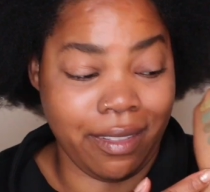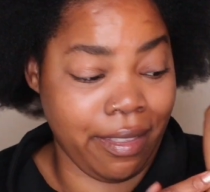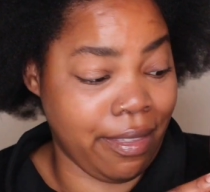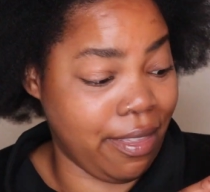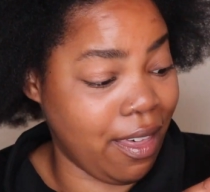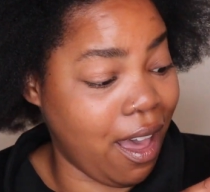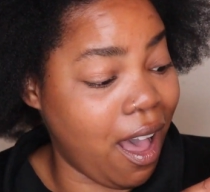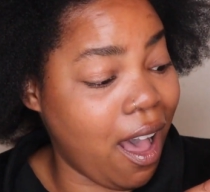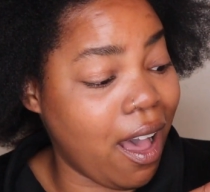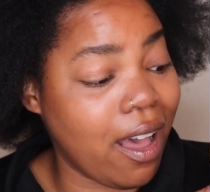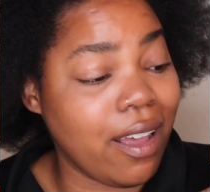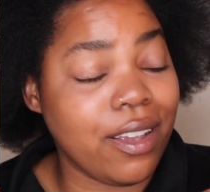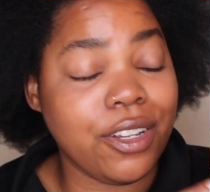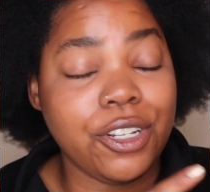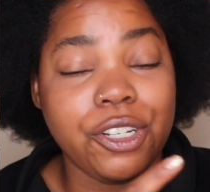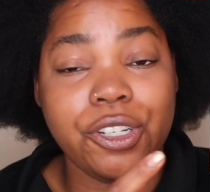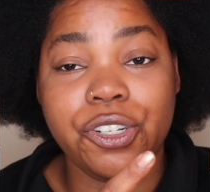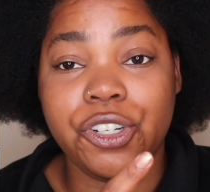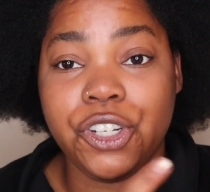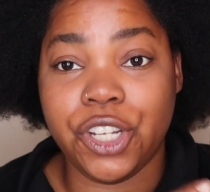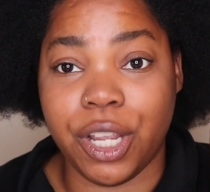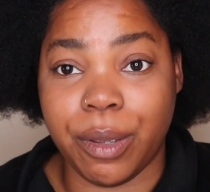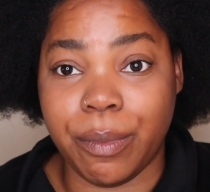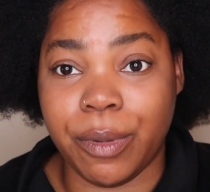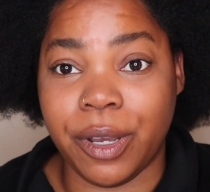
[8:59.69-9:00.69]
That
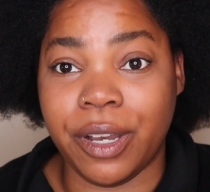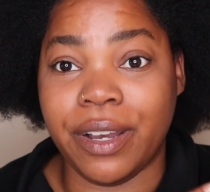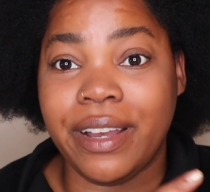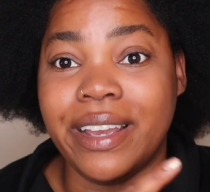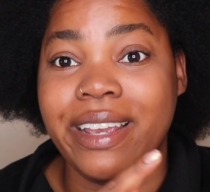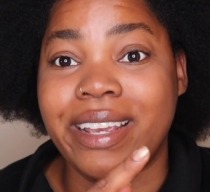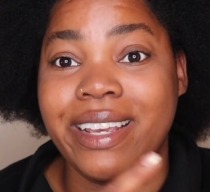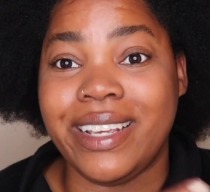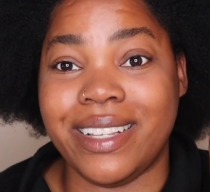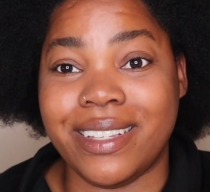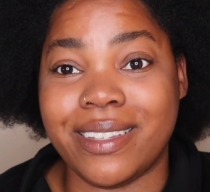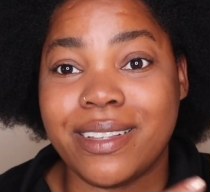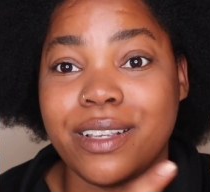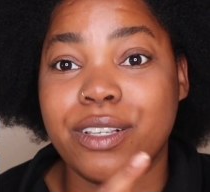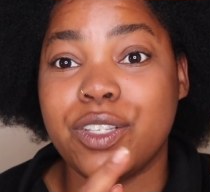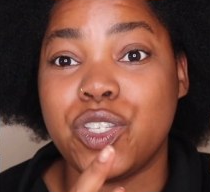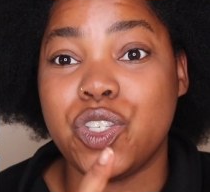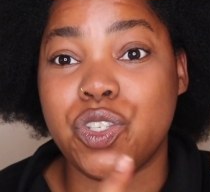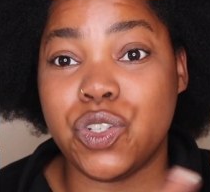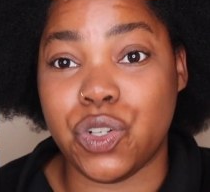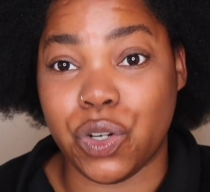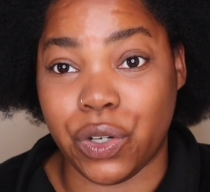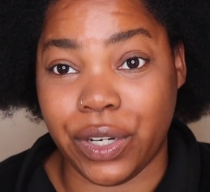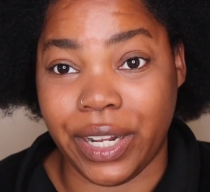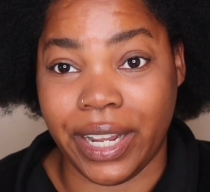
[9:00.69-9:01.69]
shimmer is
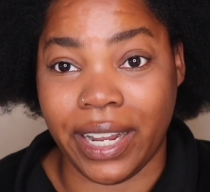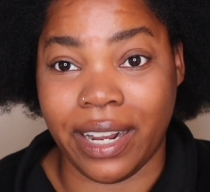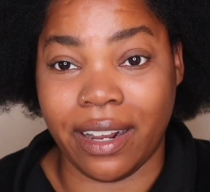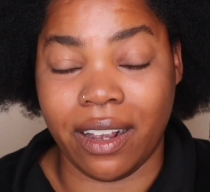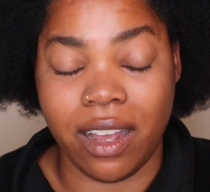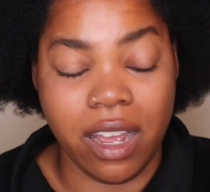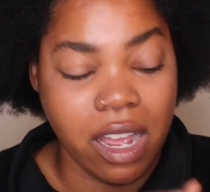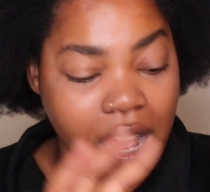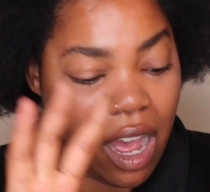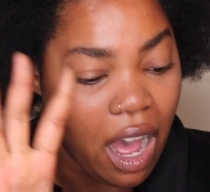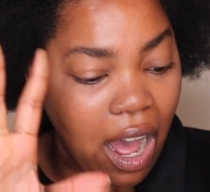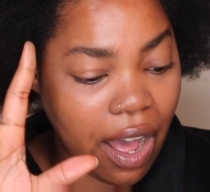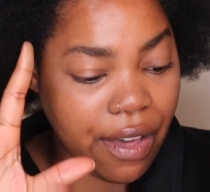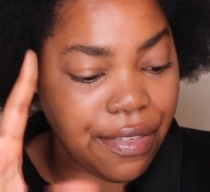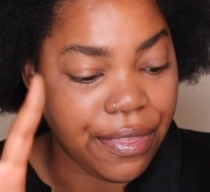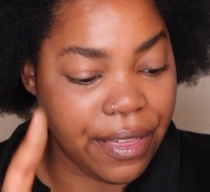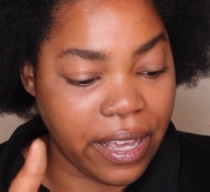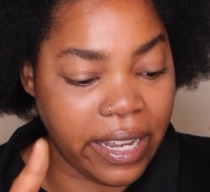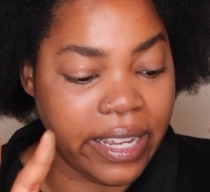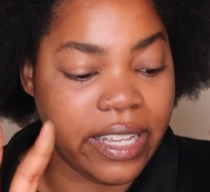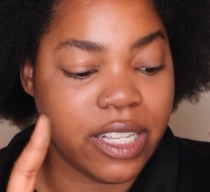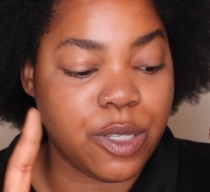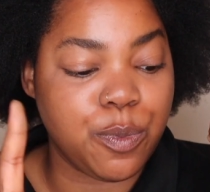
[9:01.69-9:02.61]
stunning. I think